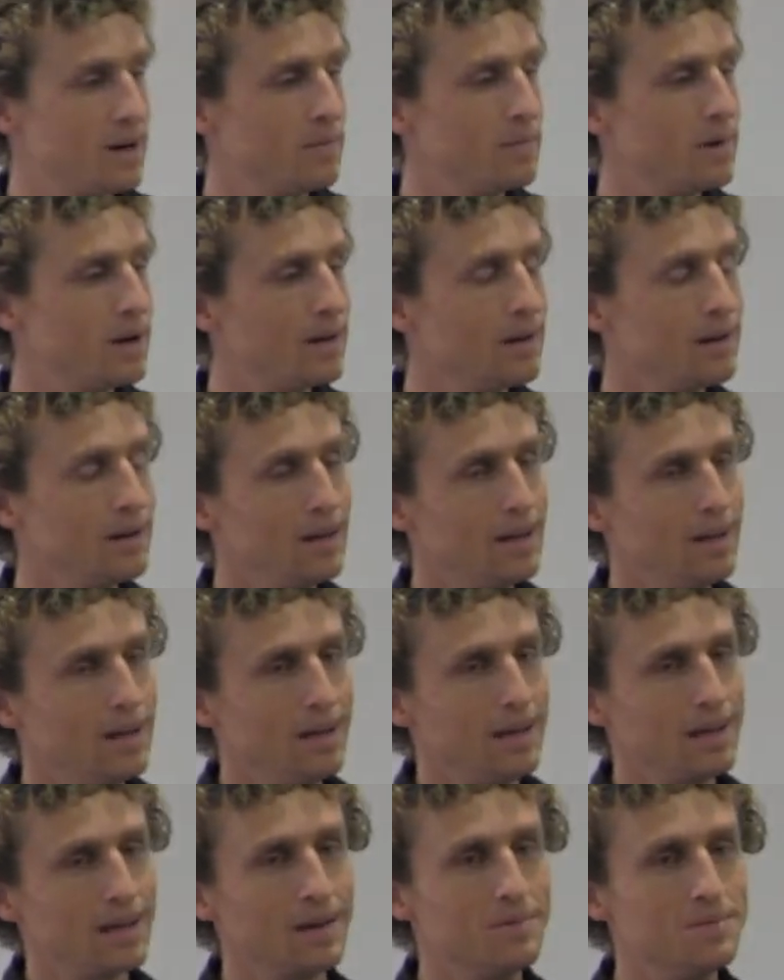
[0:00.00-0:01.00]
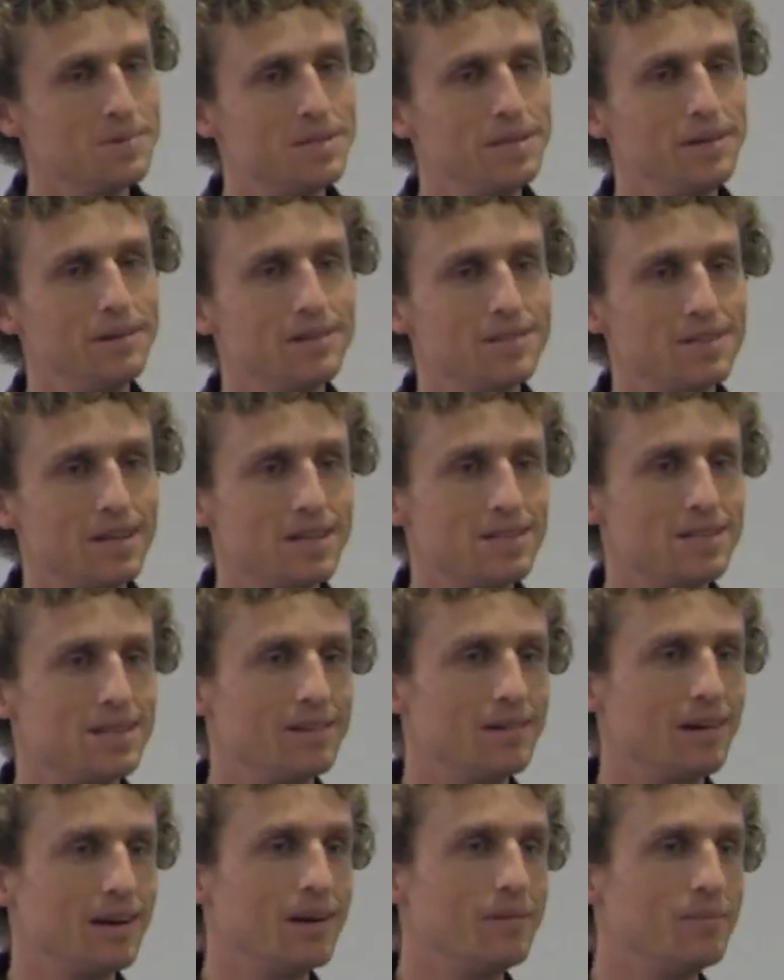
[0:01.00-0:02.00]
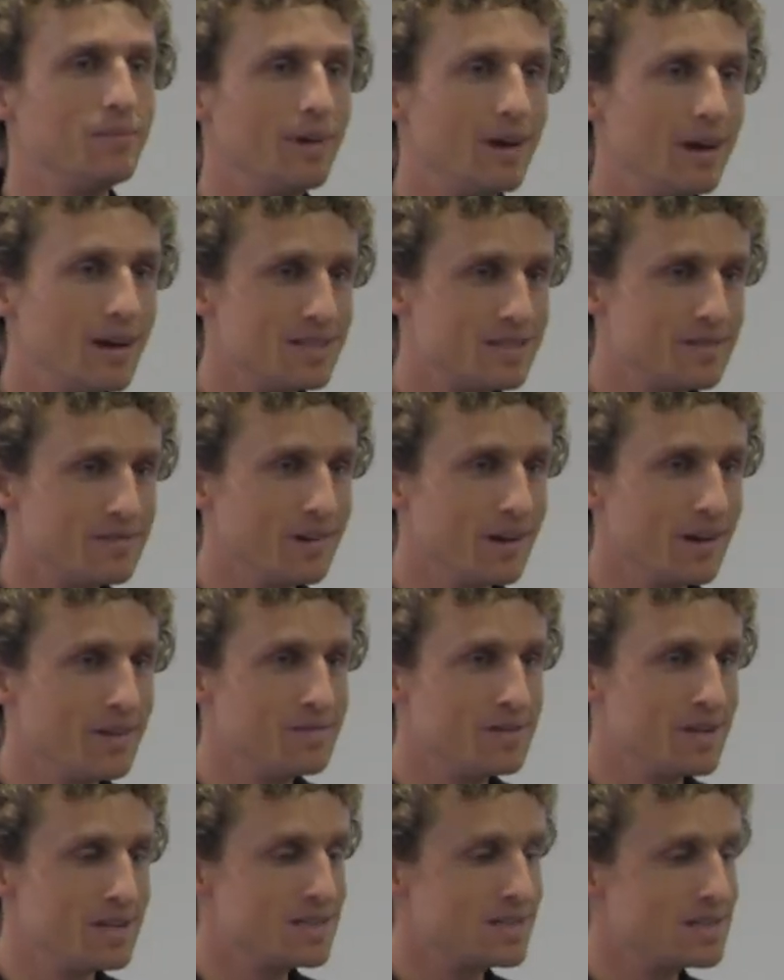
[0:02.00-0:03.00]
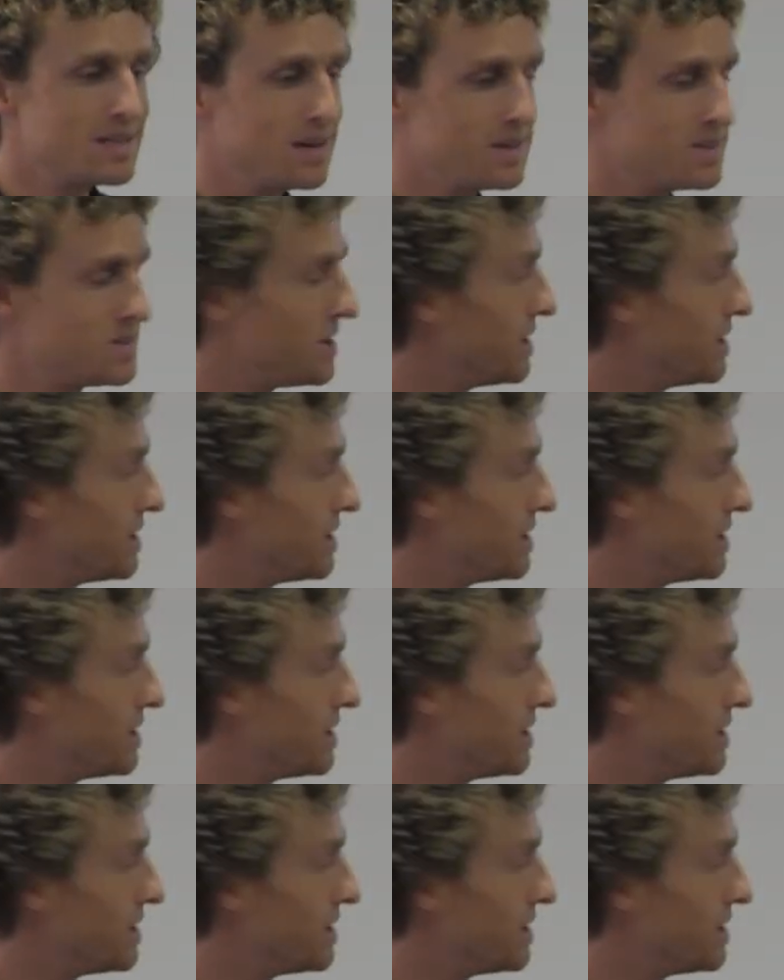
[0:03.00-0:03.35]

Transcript: farmer comes to you and says, as a follower of Jesus, how